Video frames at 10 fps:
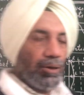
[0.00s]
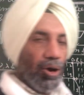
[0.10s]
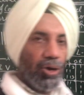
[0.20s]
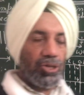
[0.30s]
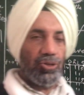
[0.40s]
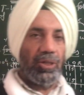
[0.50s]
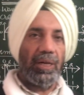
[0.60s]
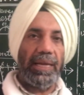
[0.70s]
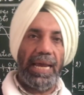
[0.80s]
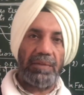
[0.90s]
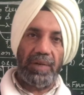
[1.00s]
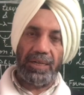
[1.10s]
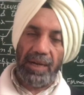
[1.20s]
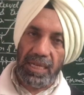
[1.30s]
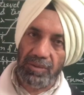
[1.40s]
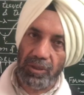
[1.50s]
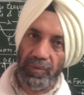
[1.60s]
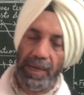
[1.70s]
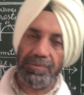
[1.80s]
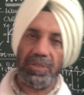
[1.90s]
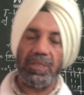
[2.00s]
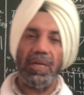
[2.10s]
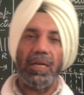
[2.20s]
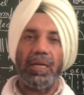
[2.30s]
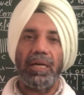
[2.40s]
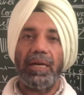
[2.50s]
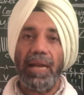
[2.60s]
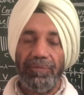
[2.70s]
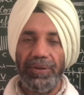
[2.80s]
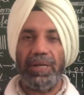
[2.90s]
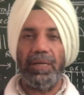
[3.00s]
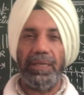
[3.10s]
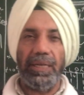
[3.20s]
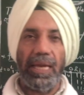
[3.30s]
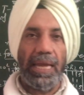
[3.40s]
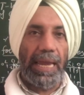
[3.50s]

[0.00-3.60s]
longitudinal as well as transverse waves graphically,